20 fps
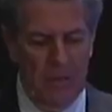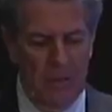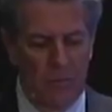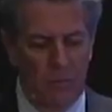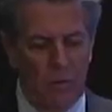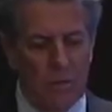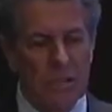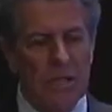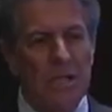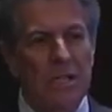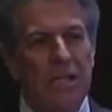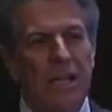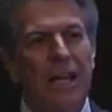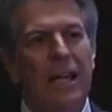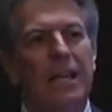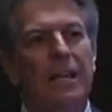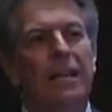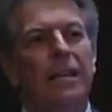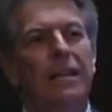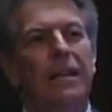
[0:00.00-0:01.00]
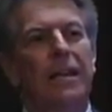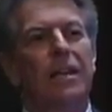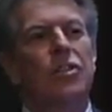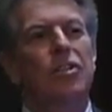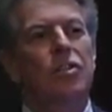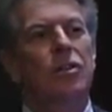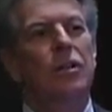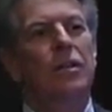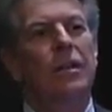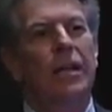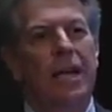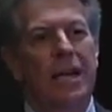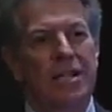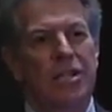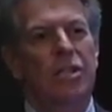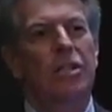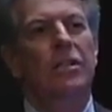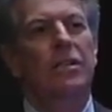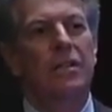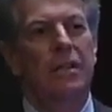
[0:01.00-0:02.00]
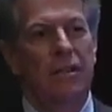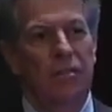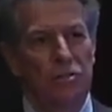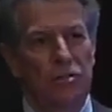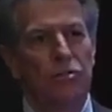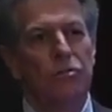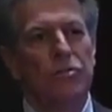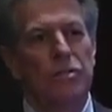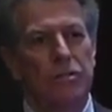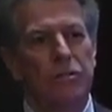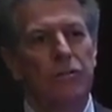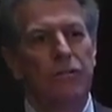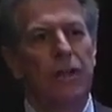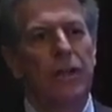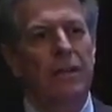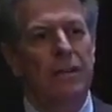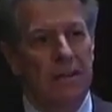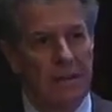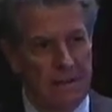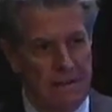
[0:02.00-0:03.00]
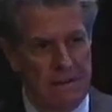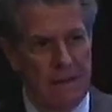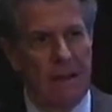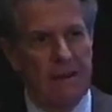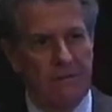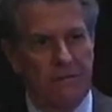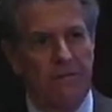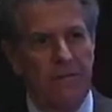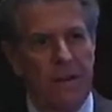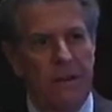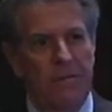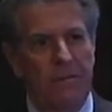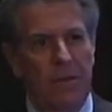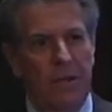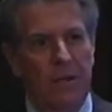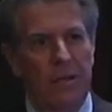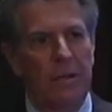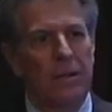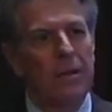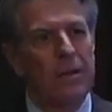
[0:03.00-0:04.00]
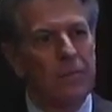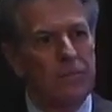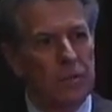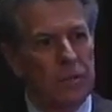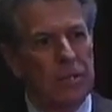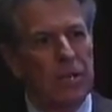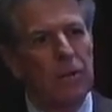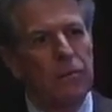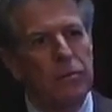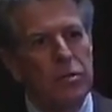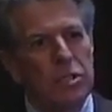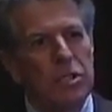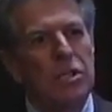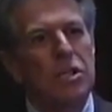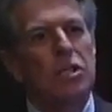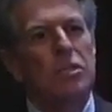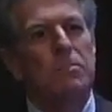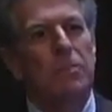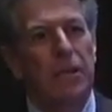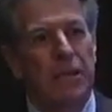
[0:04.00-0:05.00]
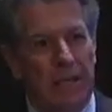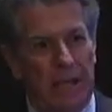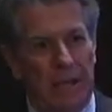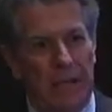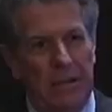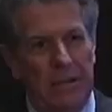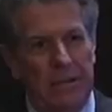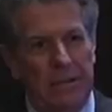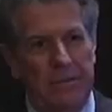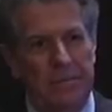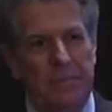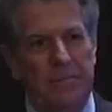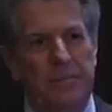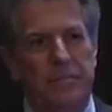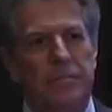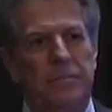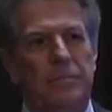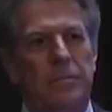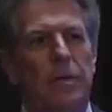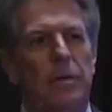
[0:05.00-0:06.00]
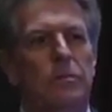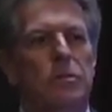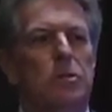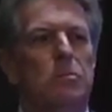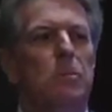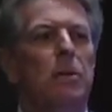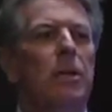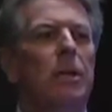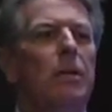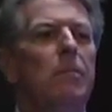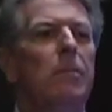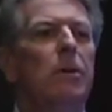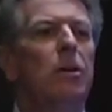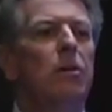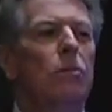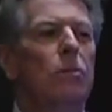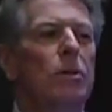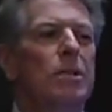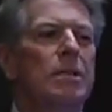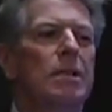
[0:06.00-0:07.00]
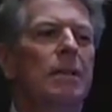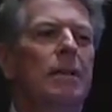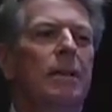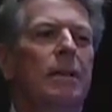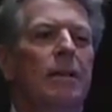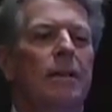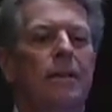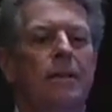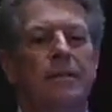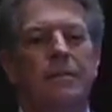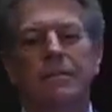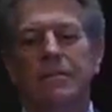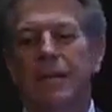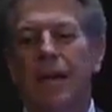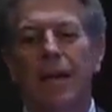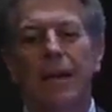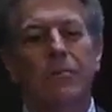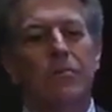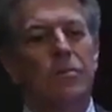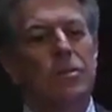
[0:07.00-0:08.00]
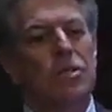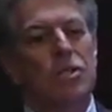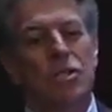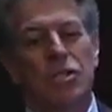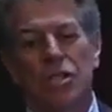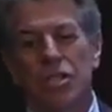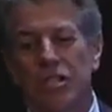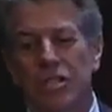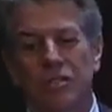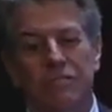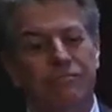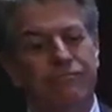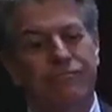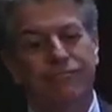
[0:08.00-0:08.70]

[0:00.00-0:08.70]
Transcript: there wasn't alienation as an induced event in that family, but there was splitting. There was splitting because Dad was just